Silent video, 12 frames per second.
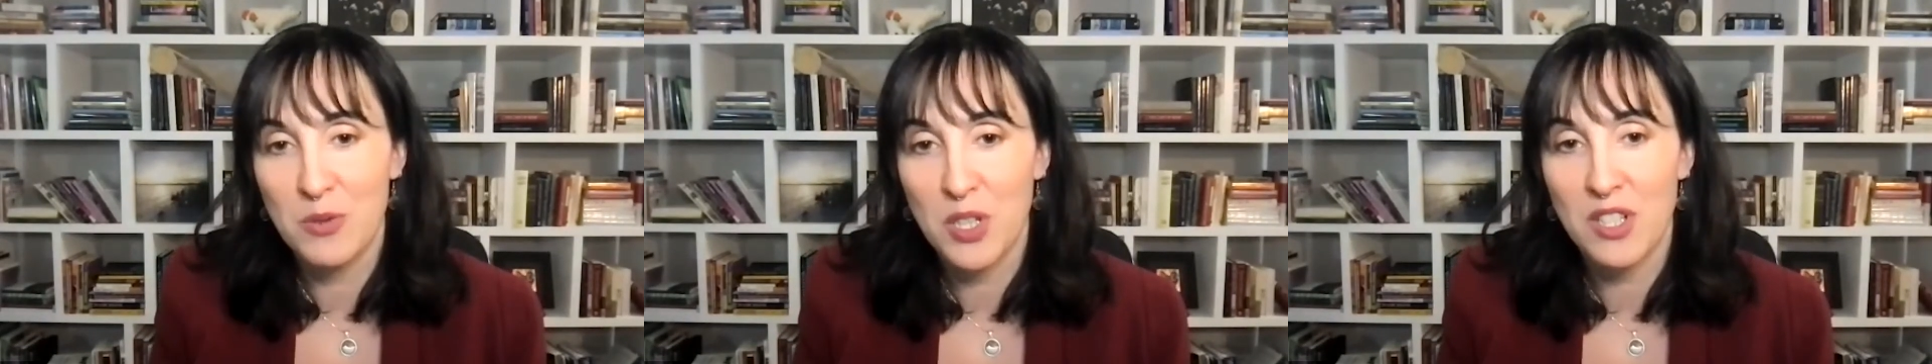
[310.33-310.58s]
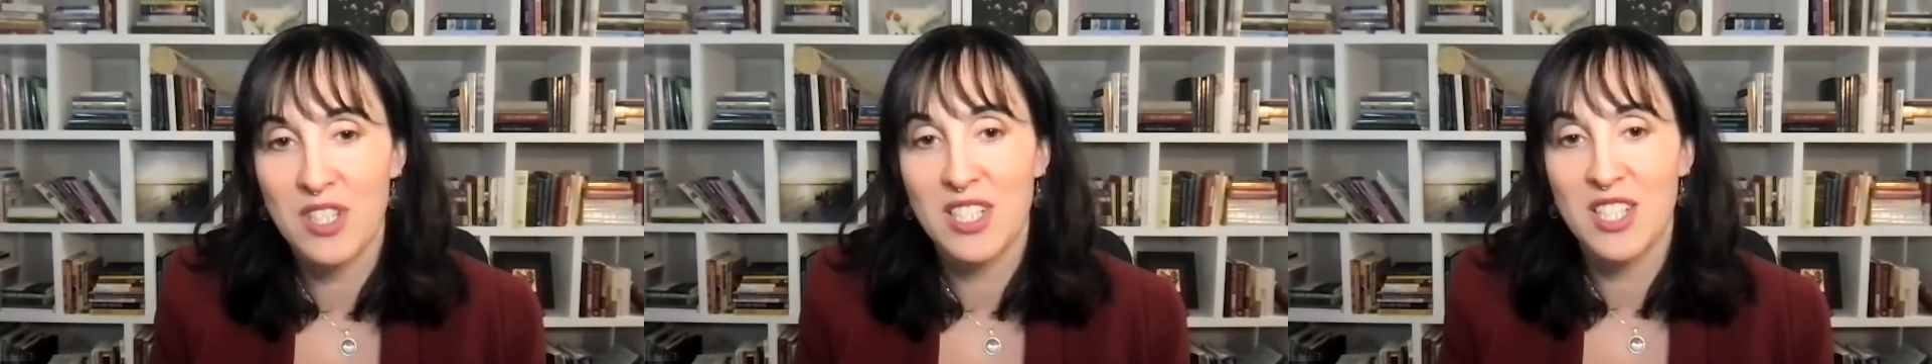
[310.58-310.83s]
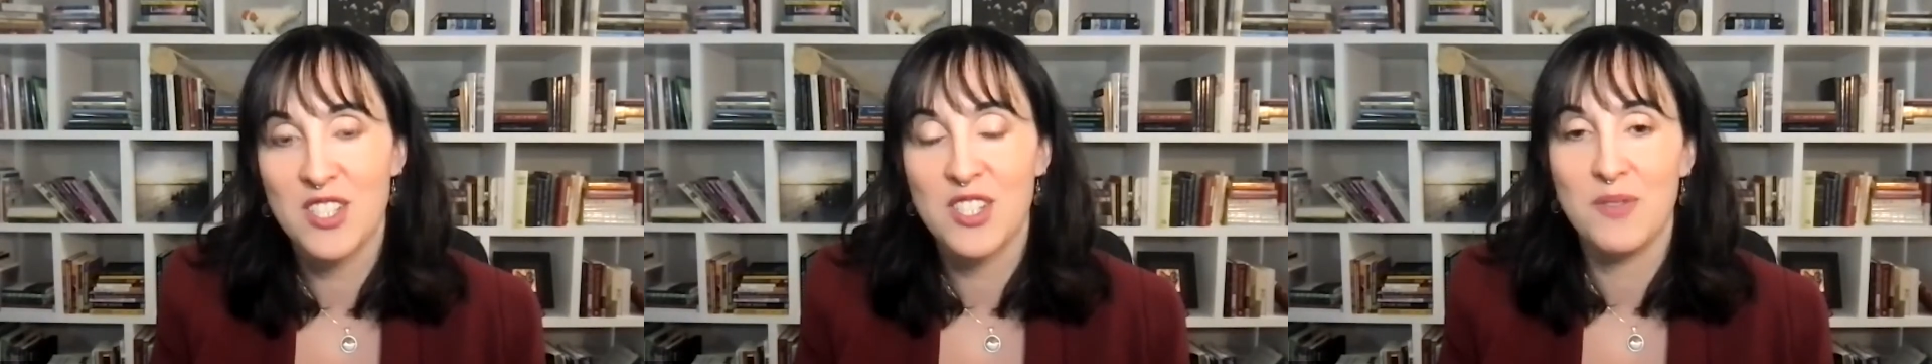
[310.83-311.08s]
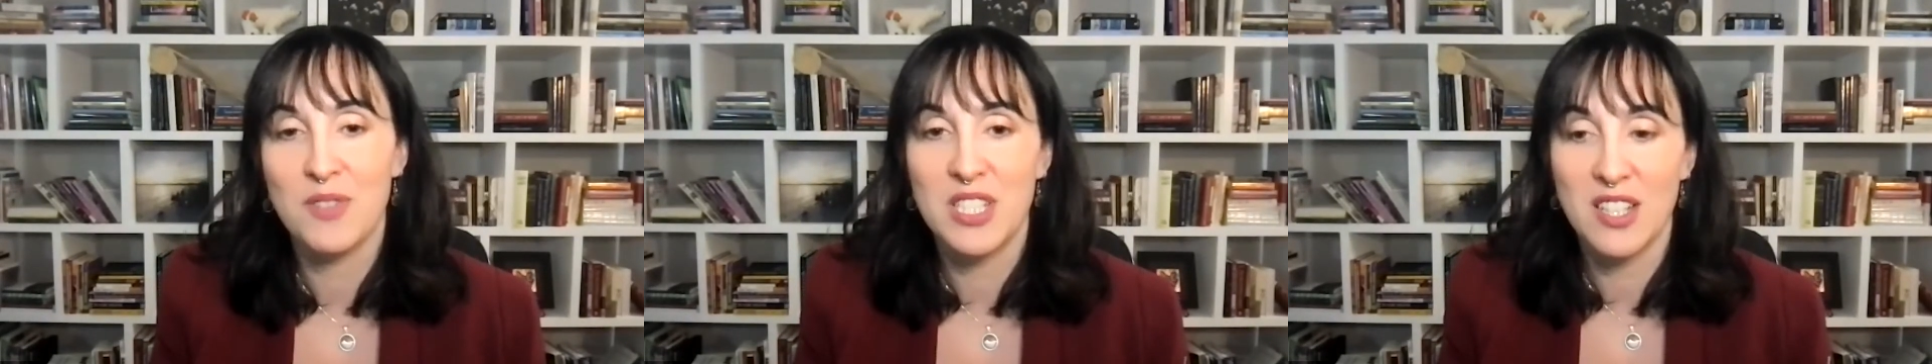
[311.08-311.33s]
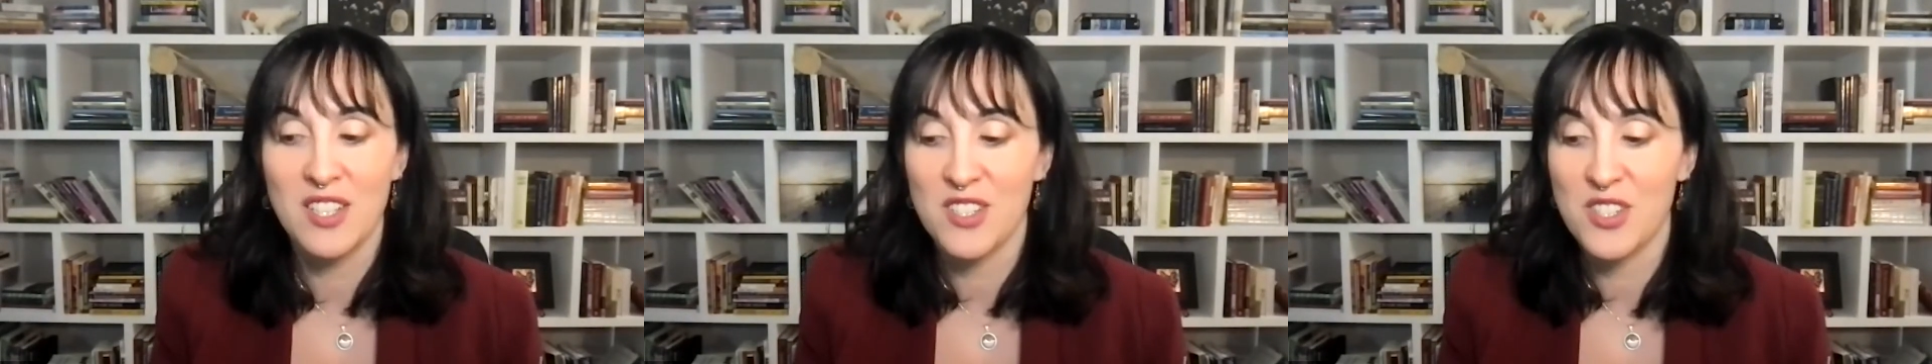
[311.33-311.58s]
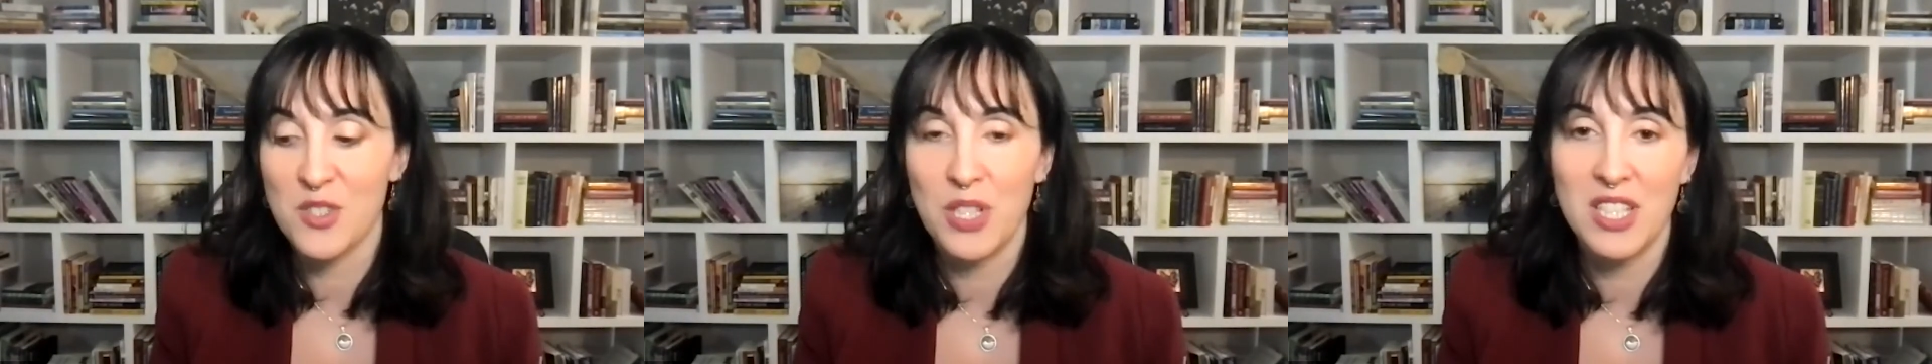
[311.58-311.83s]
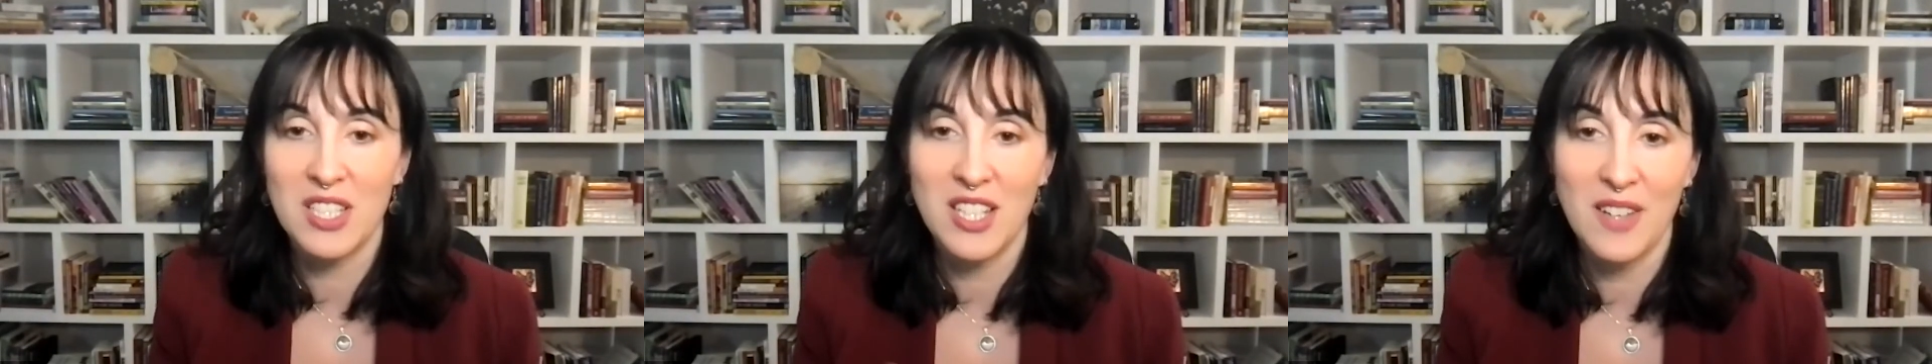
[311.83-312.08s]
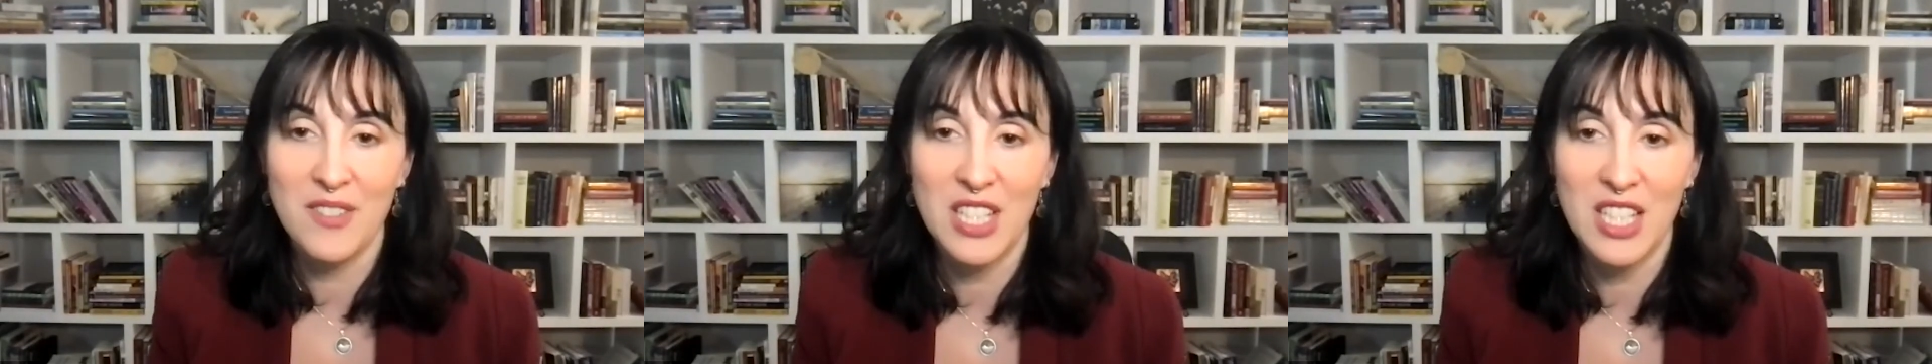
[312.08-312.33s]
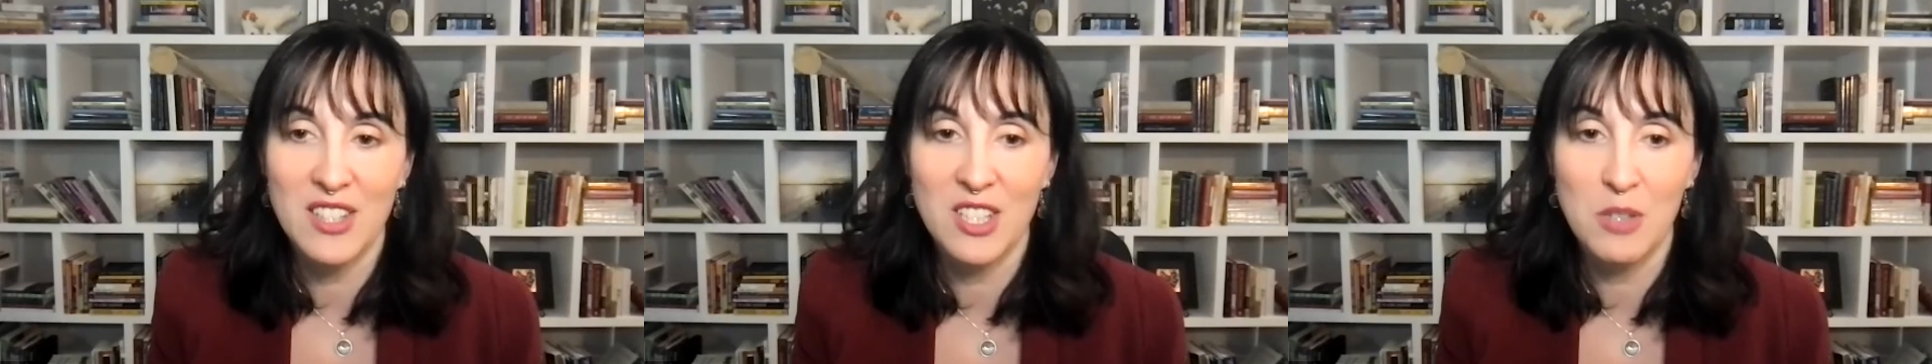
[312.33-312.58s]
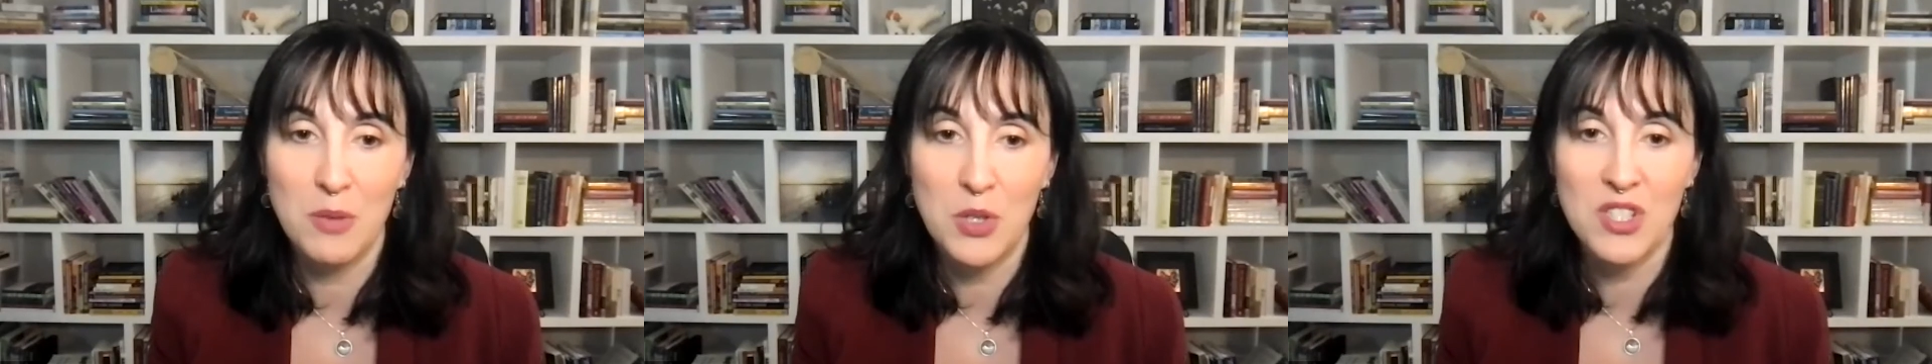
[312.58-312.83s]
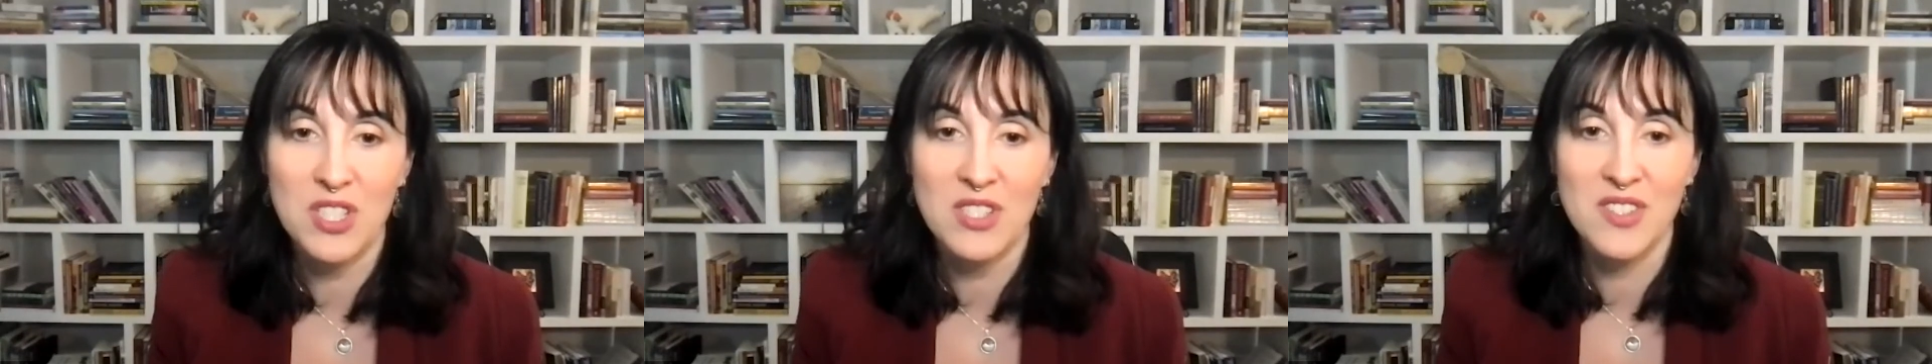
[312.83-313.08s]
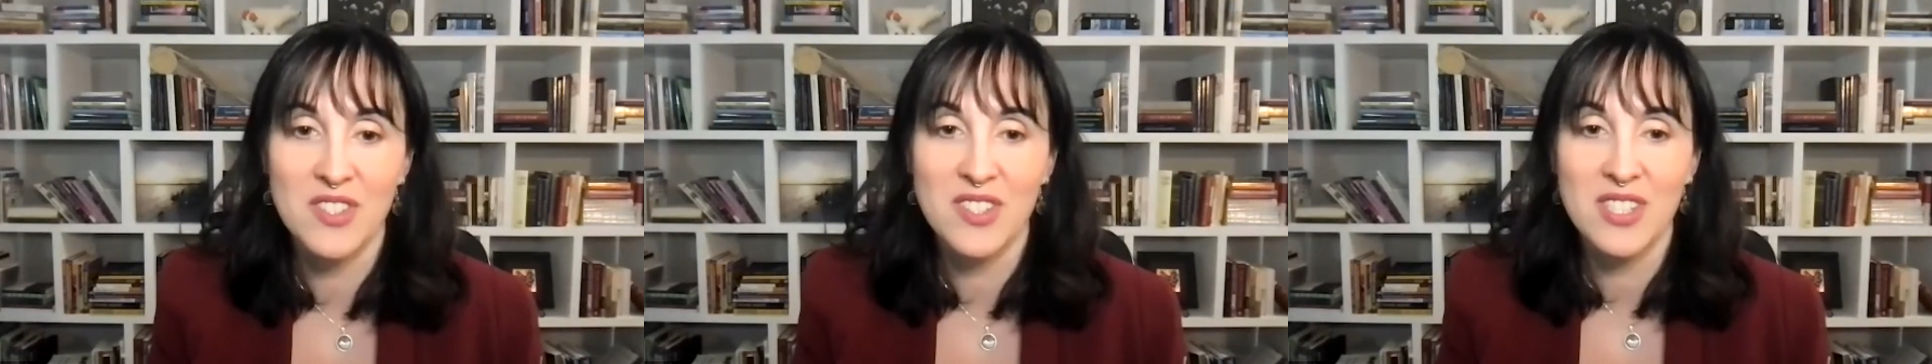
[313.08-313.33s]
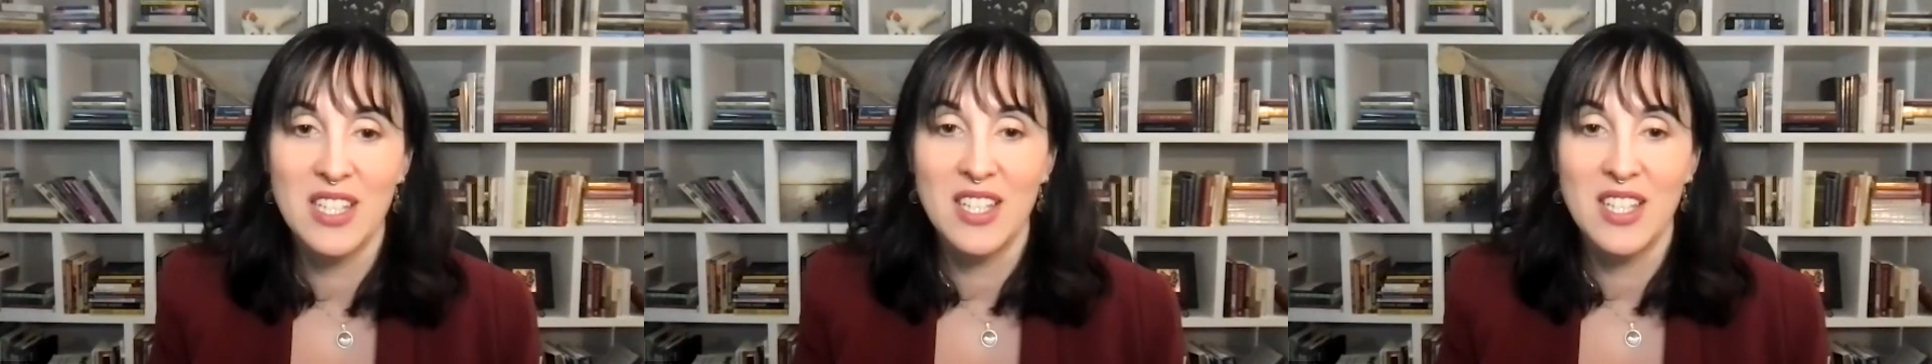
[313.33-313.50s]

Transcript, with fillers: work that needs to be done so we can navigate the emotions.